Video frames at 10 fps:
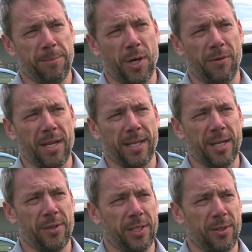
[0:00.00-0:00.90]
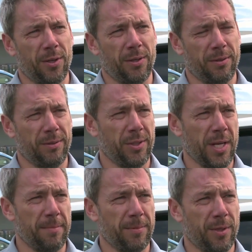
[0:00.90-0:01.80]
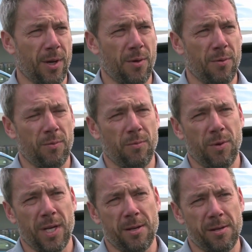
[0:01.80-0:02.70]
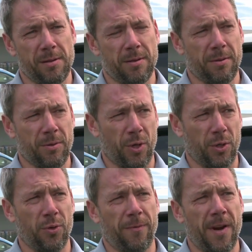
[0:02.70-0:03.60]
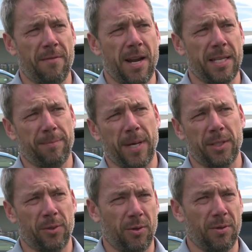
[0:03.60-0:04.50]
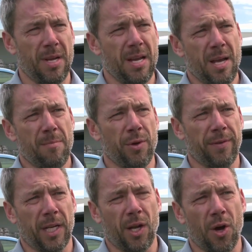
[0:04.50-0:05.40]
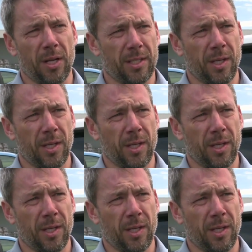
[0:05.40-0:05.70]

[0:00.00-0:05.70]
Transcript: product around the country is not cheap, so we got good freight rates based on moving a lot.